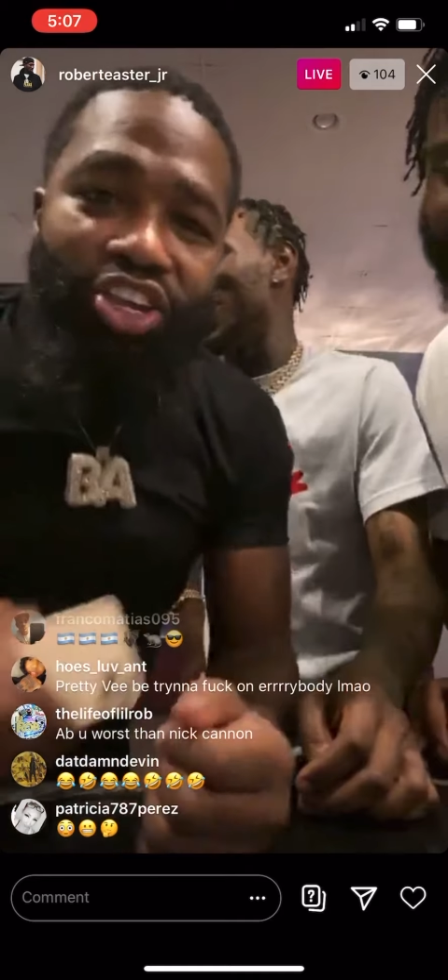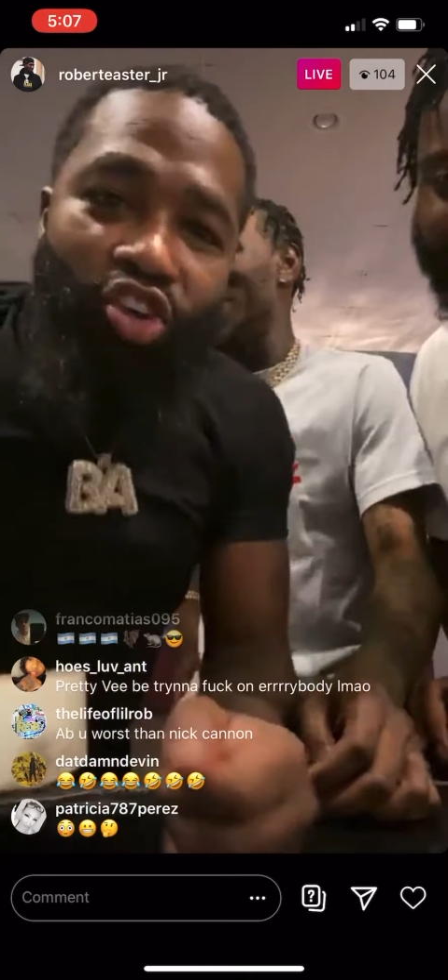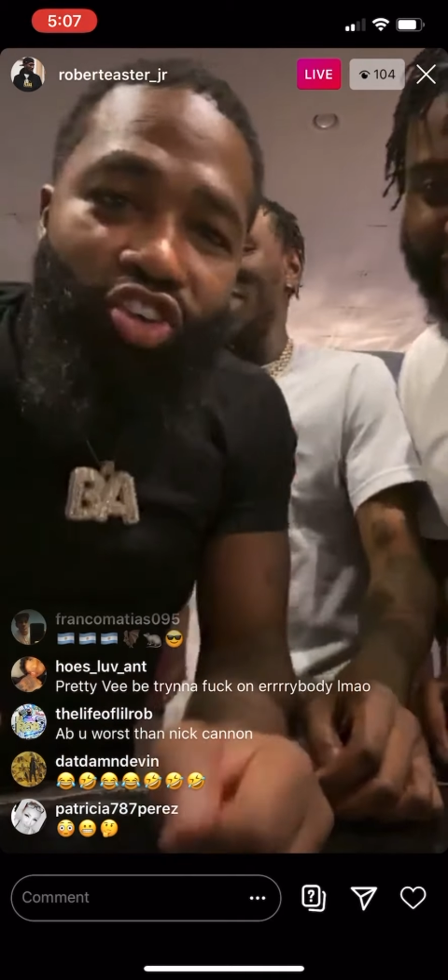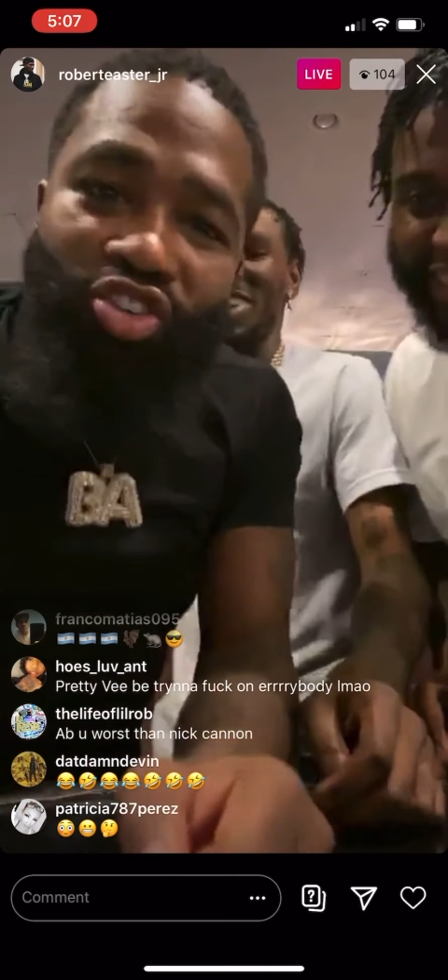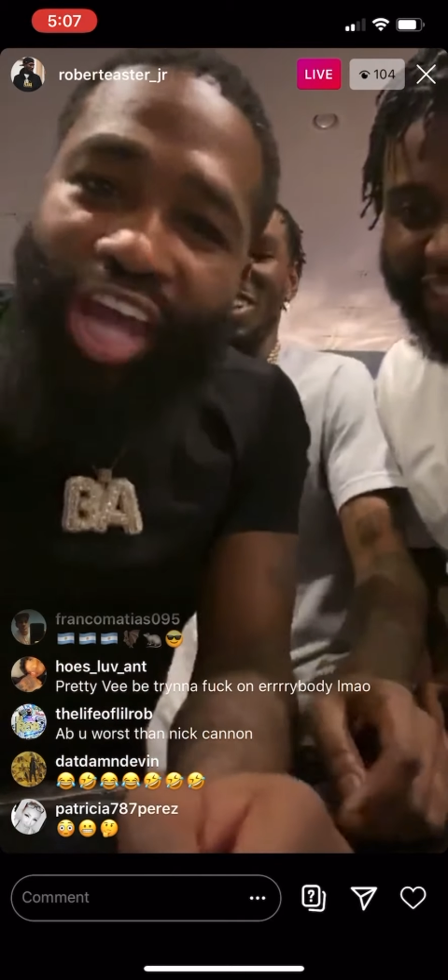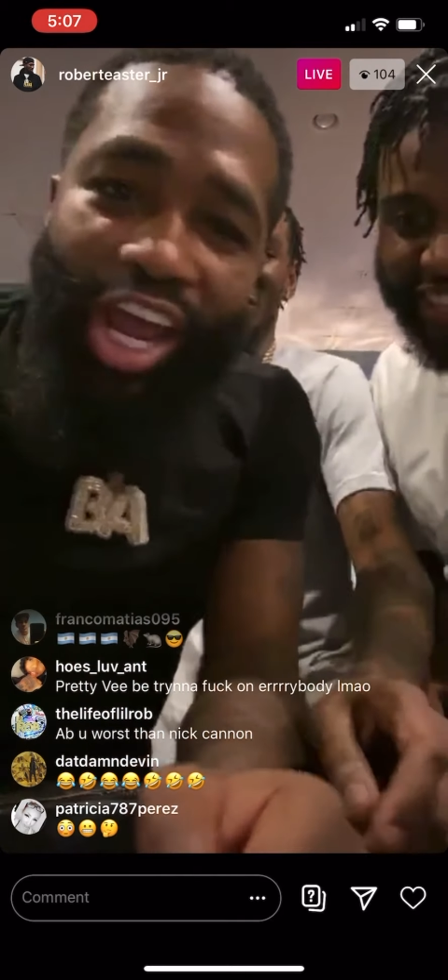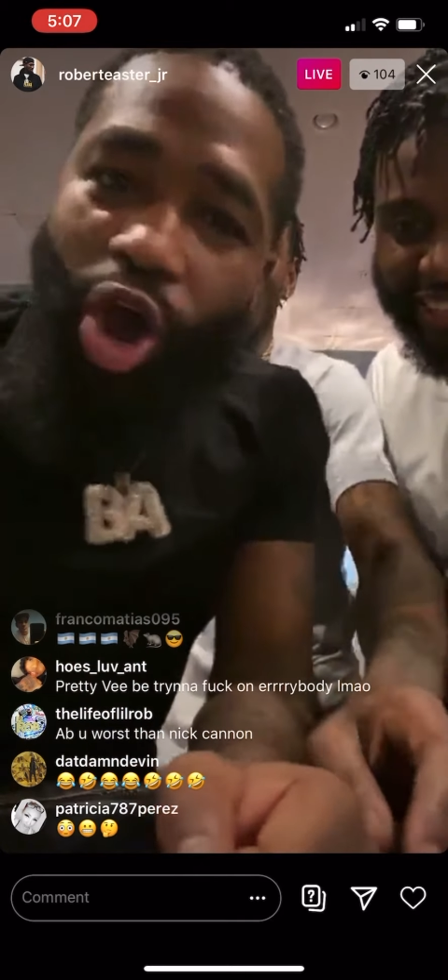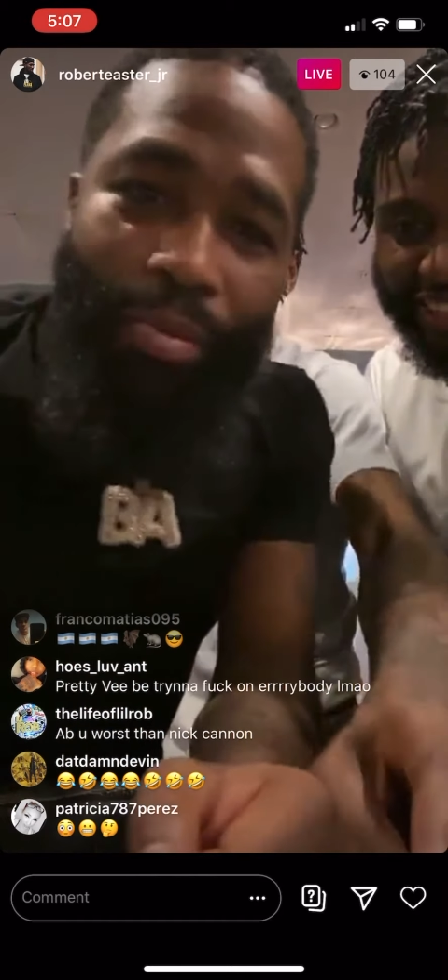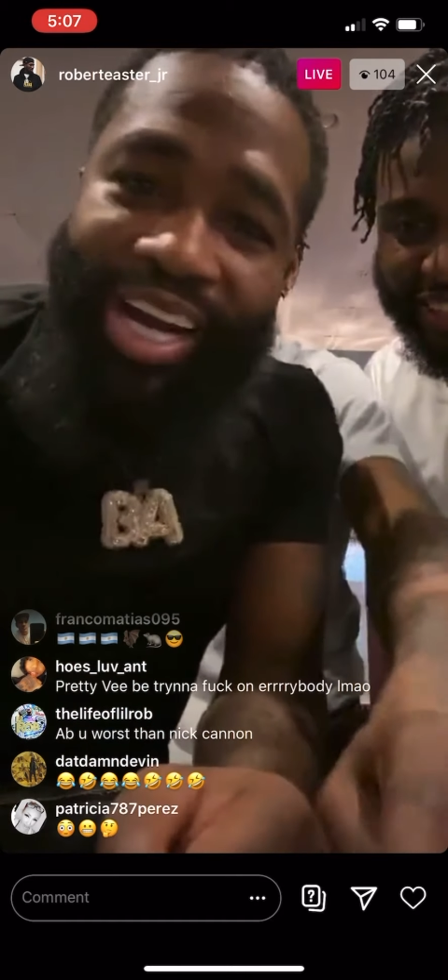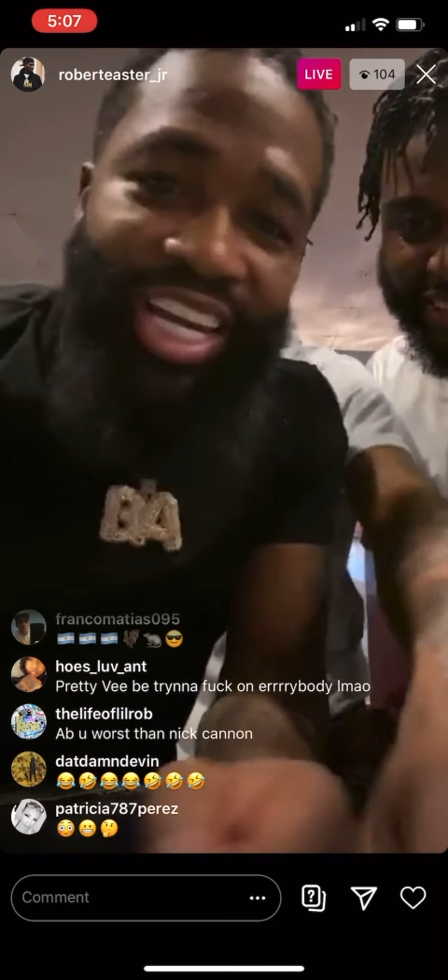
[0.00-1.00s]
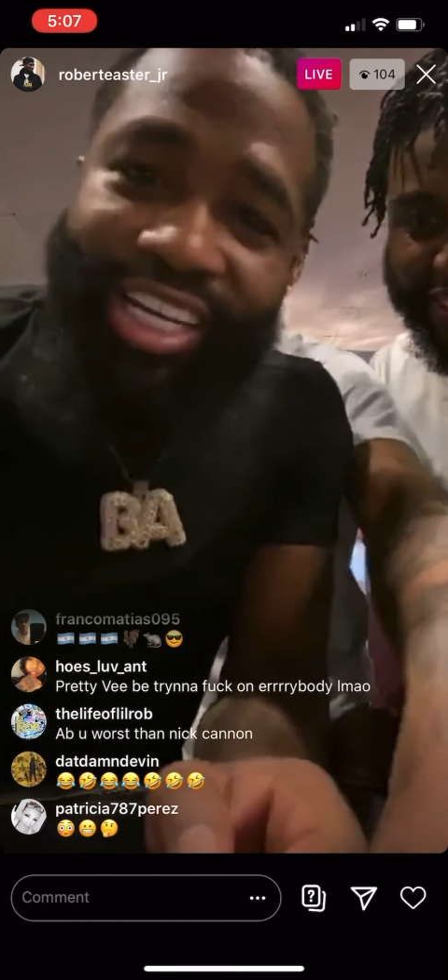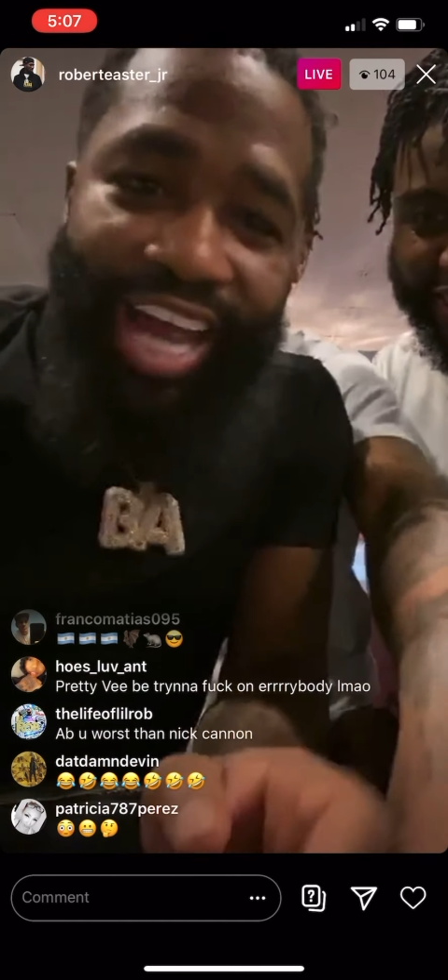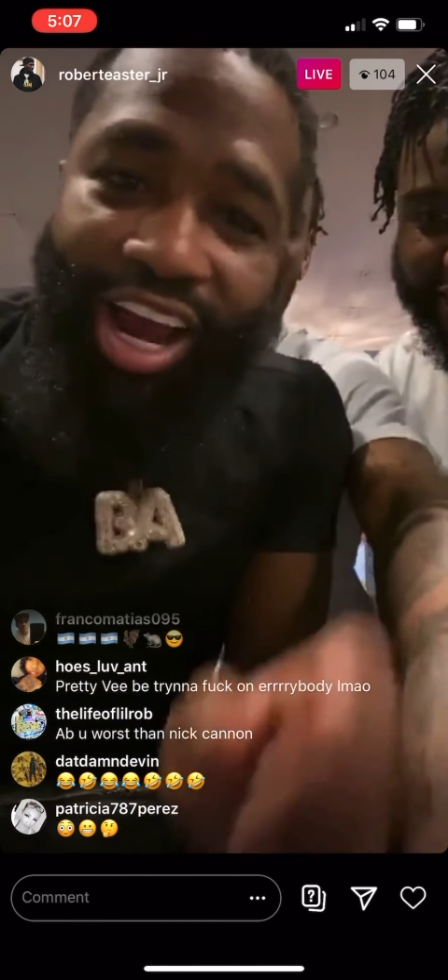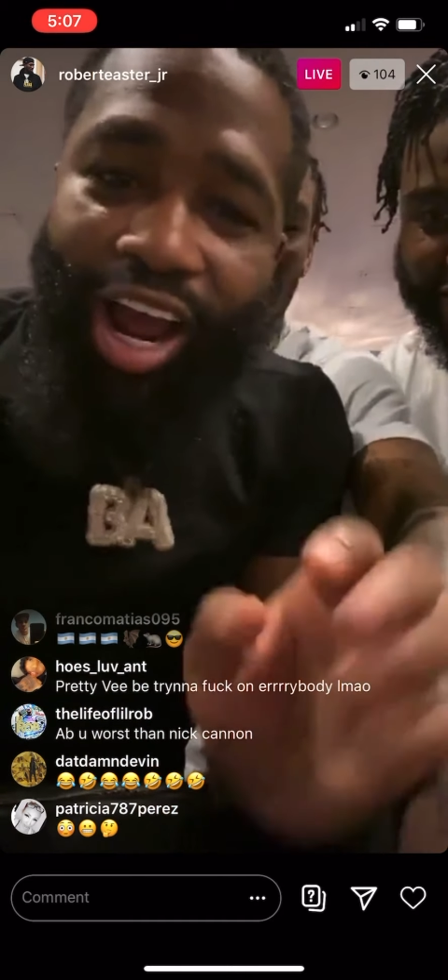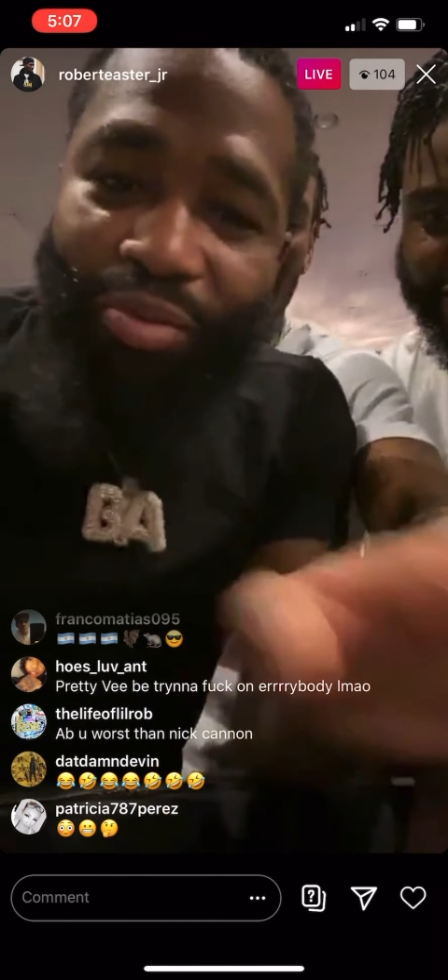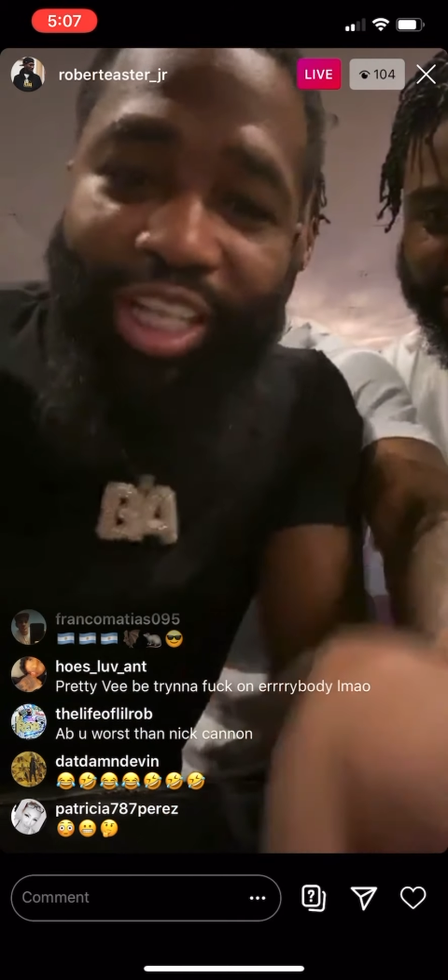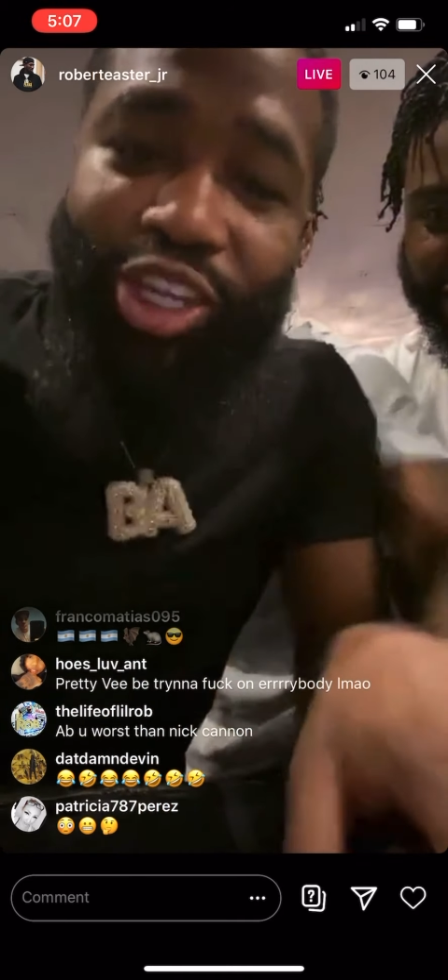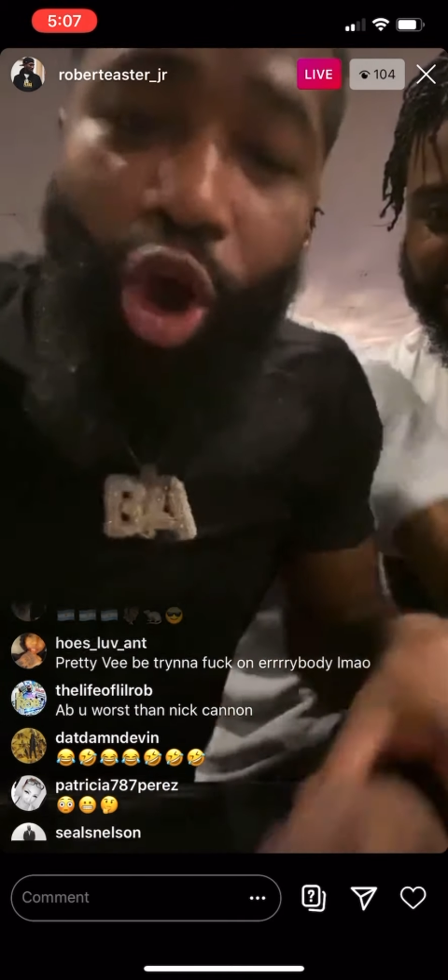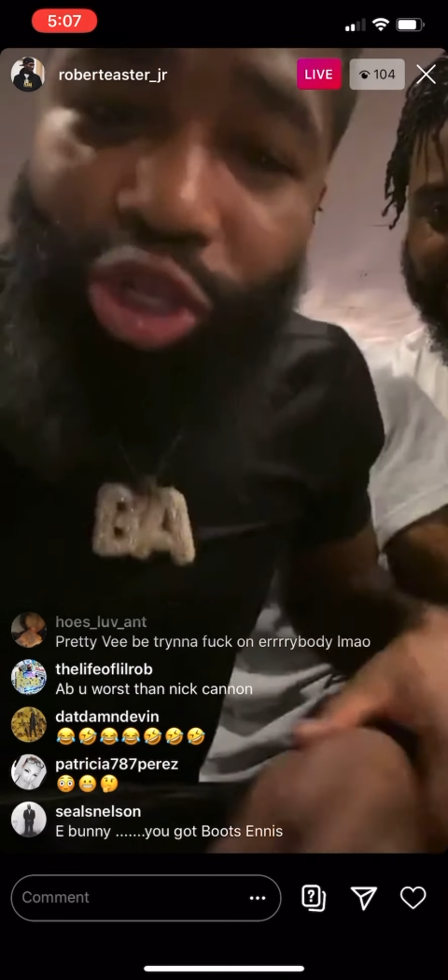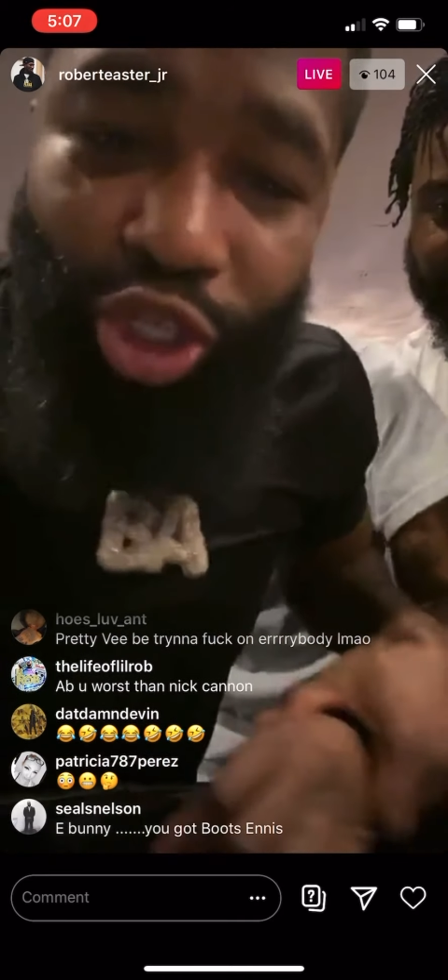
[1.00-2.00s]
yo, you can't hold my nigga down. I already
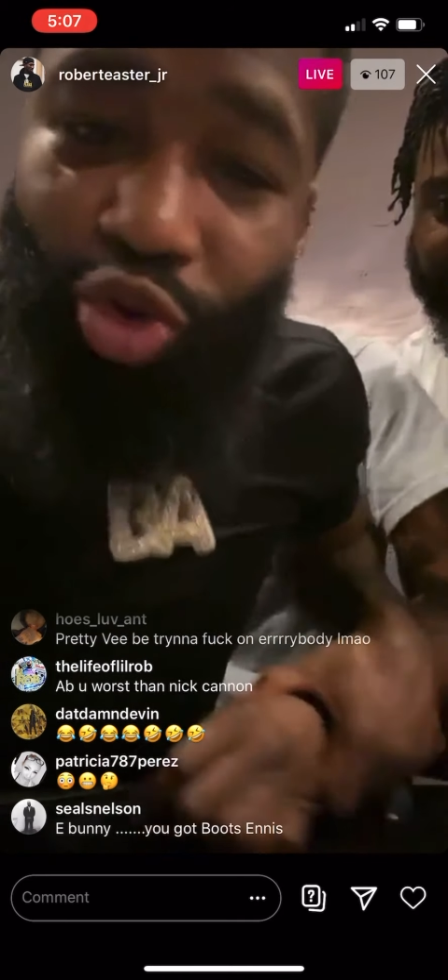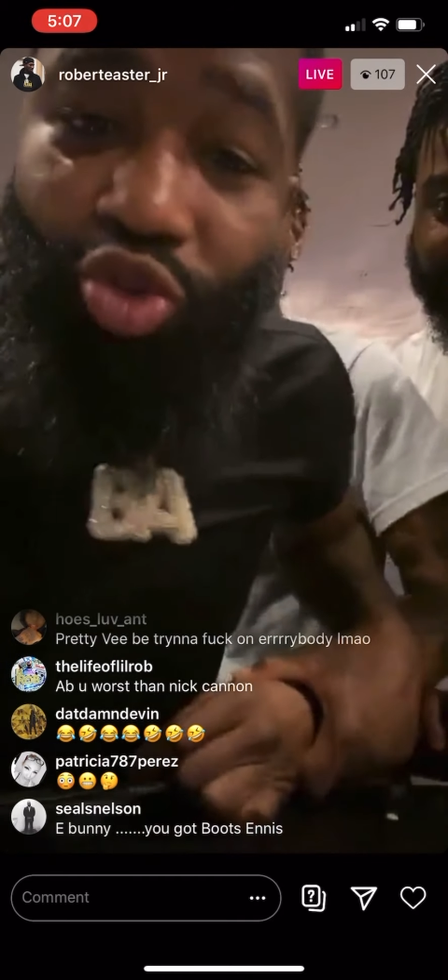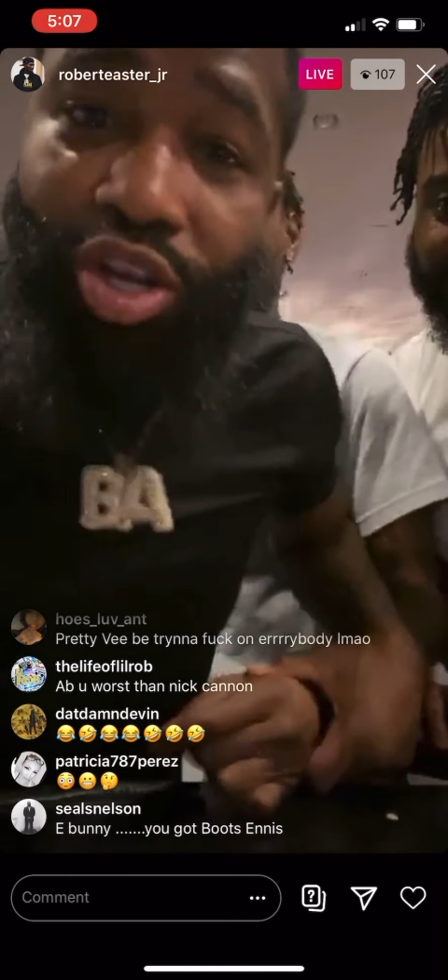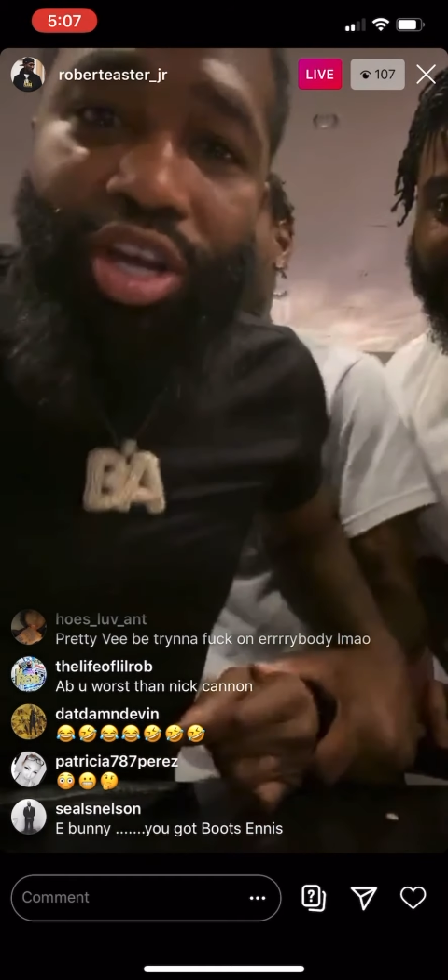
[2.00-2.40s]
told you.